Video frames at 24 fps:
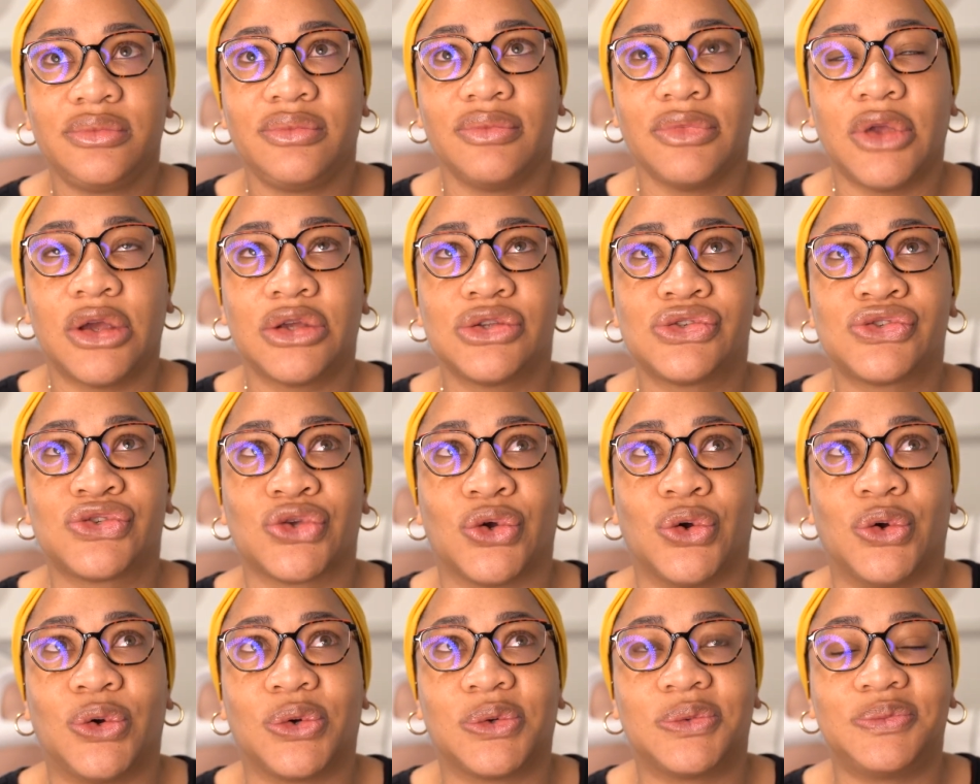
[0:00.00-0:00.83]

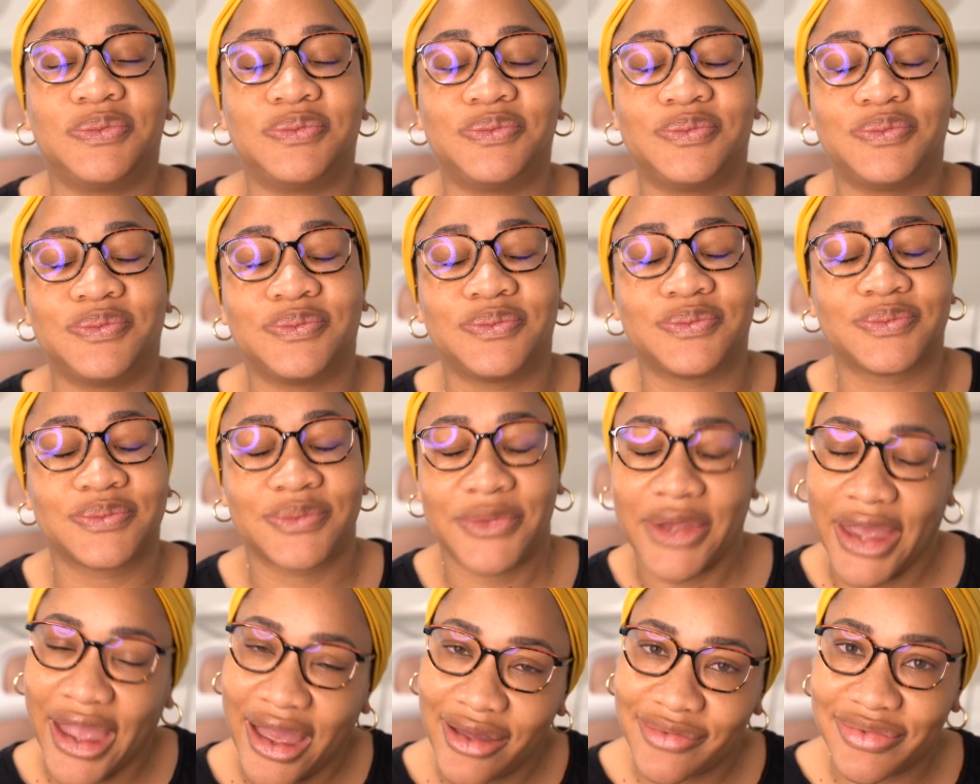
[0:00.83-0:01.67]
So
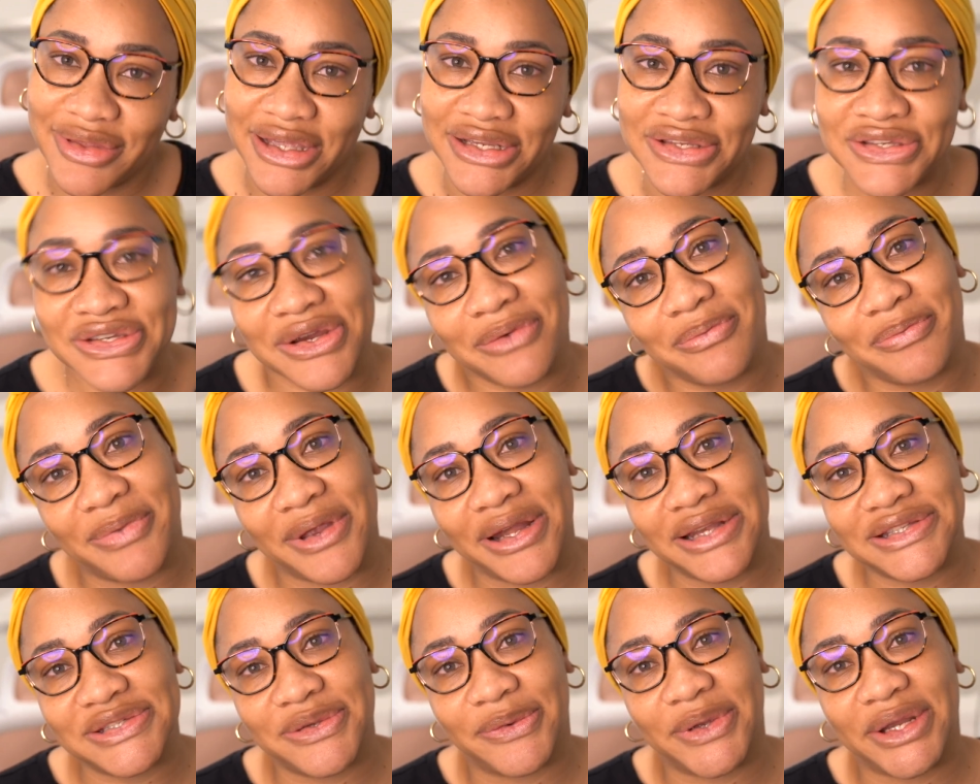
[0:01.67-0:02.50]
yeah, let's jump
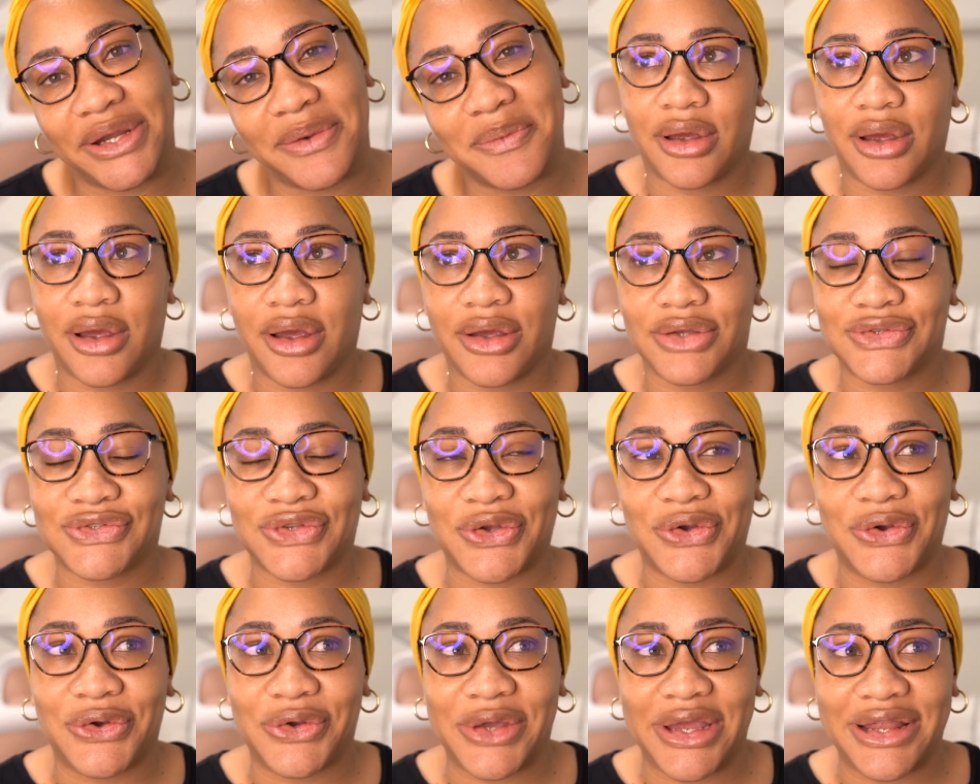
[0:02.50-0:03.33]
into it.
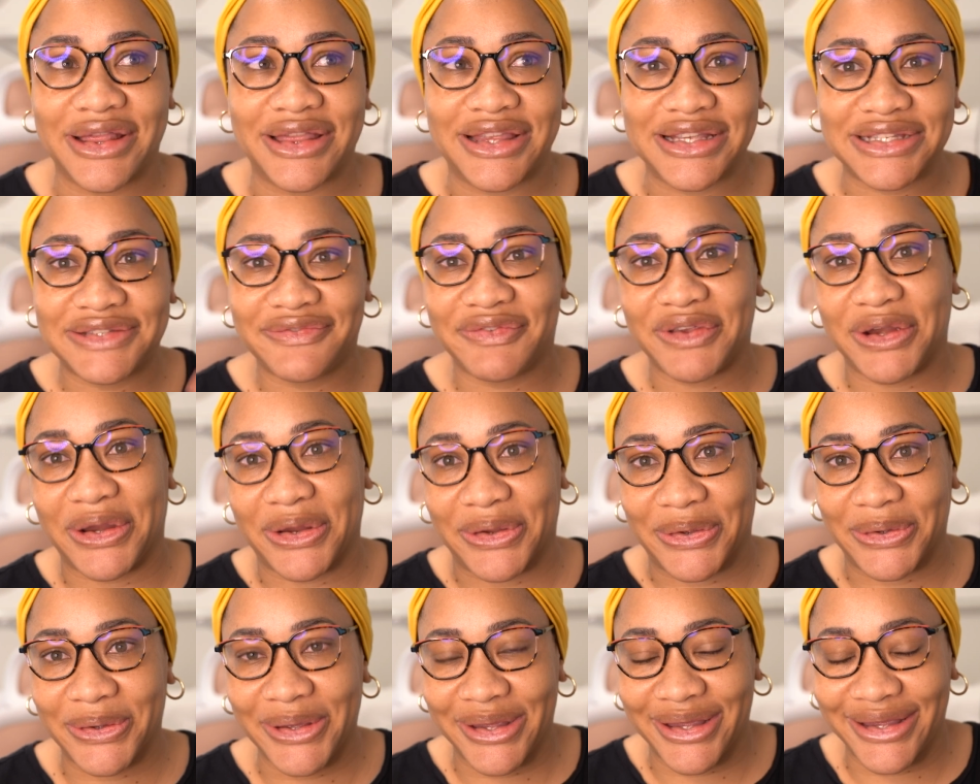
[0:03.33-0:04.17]
So in this
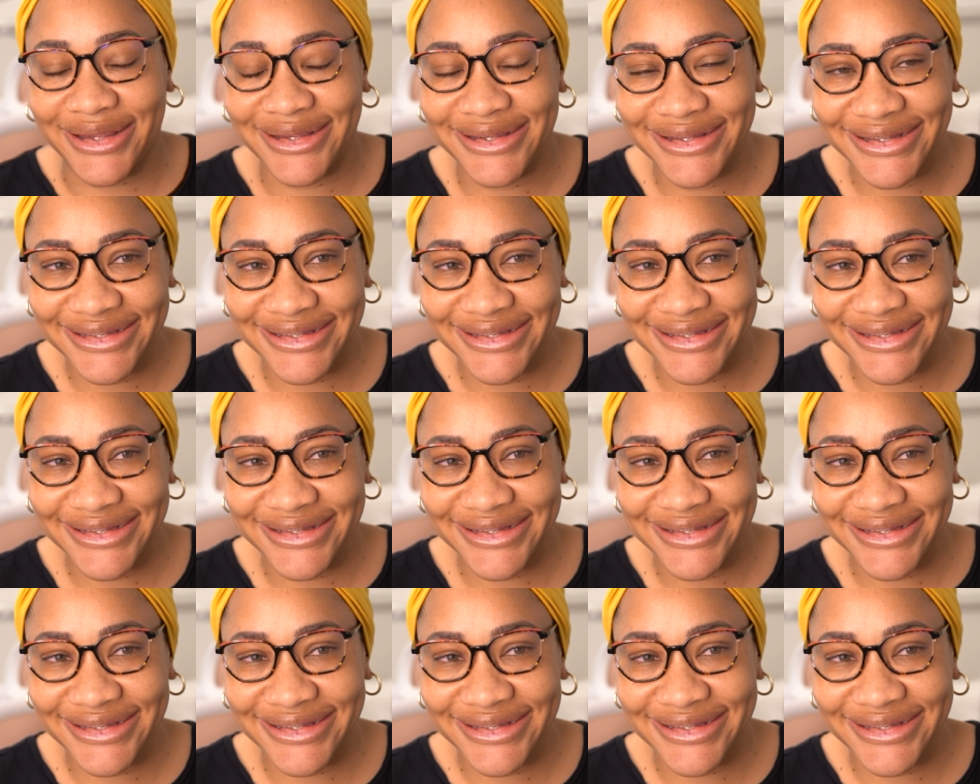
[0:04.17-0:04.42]
video,